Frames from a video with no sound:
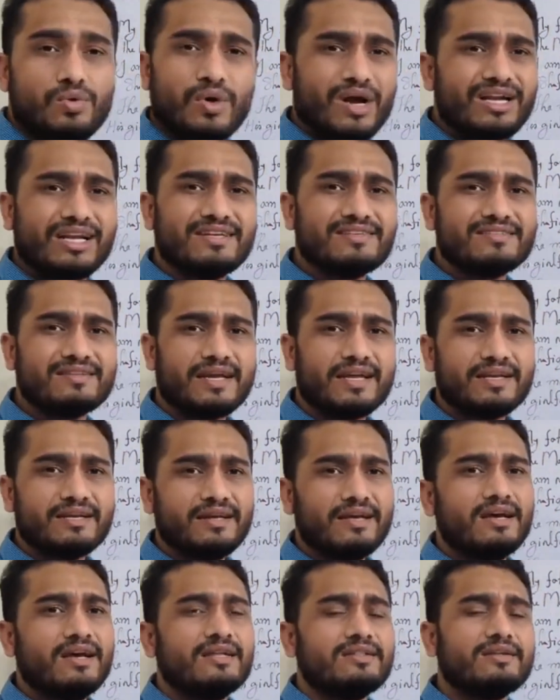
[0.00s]
So what I
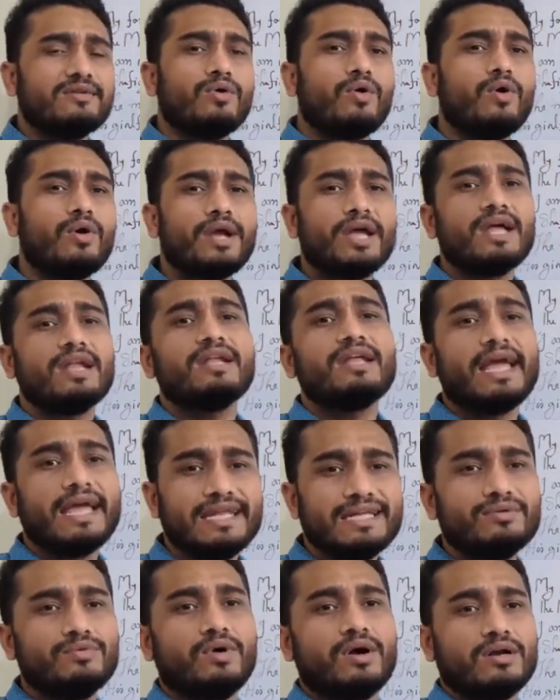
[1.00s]
said, that when
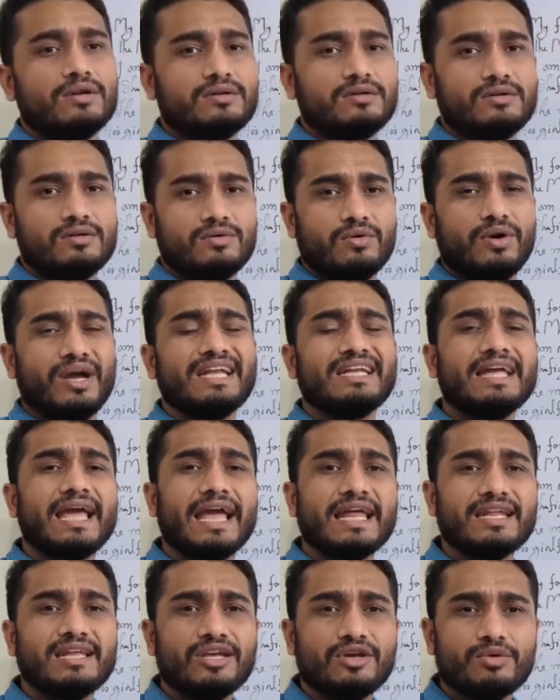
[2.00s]

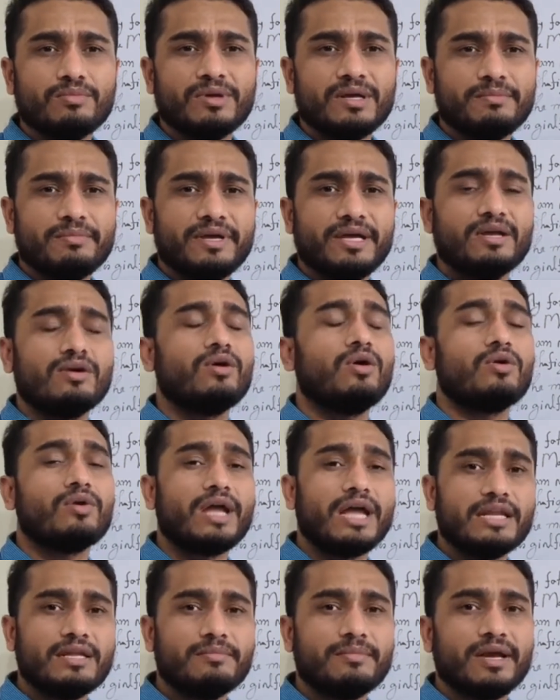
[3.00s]
any human being
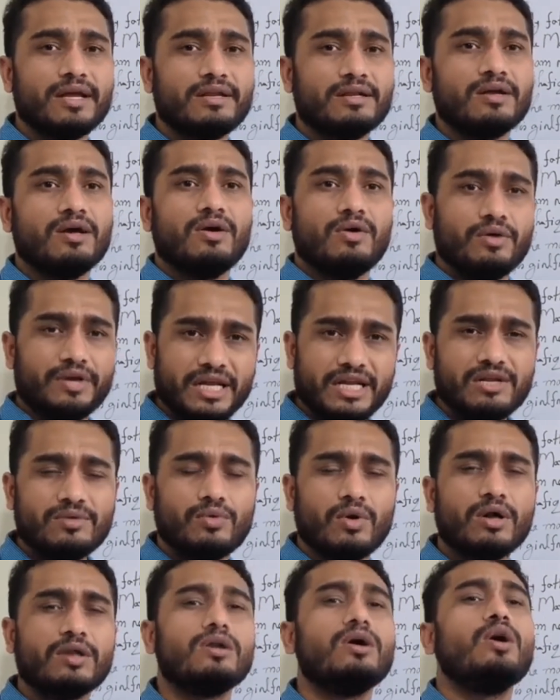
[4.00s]
or any man or
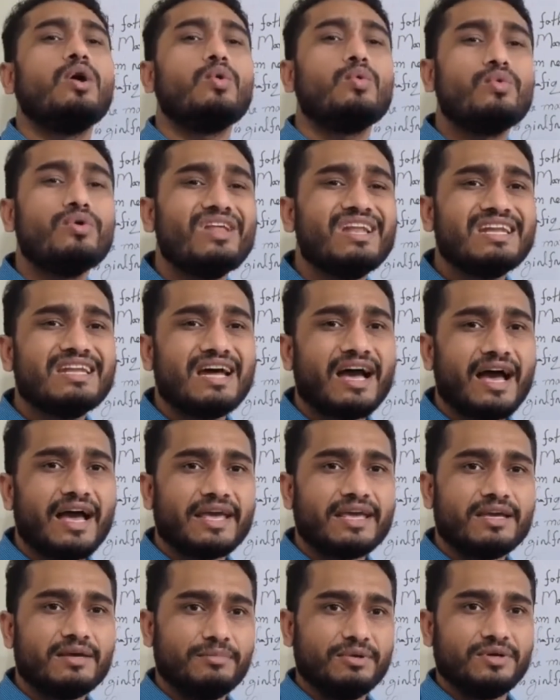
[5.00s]
anyone will
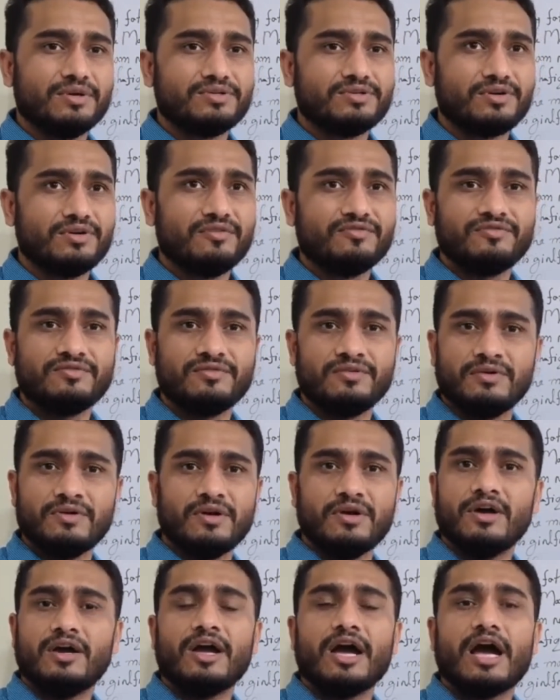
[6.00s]
die because of
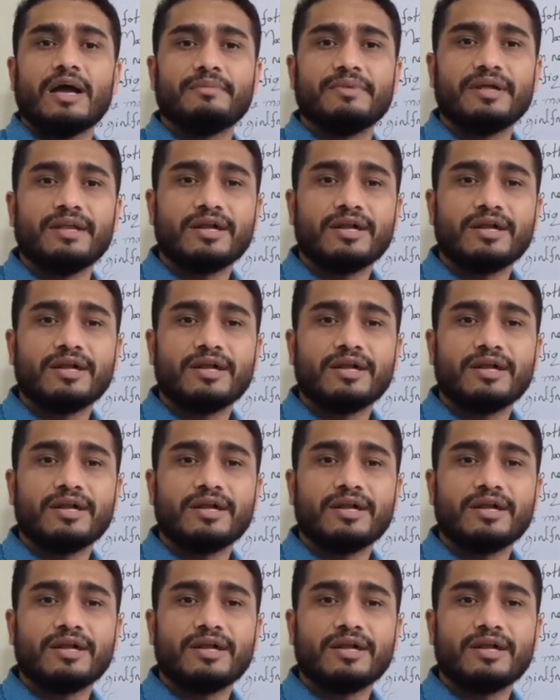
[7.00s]
I